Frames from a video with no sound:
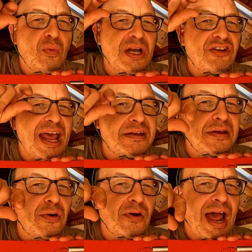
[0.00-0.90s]
which had
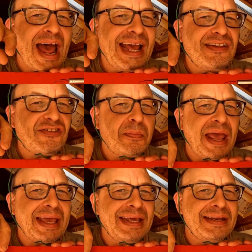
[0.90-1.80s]
no guides
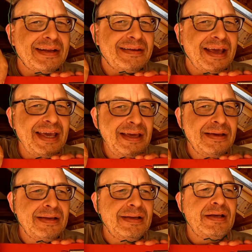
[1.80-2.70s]
back in the day,
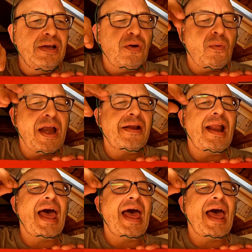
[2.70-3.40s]
where the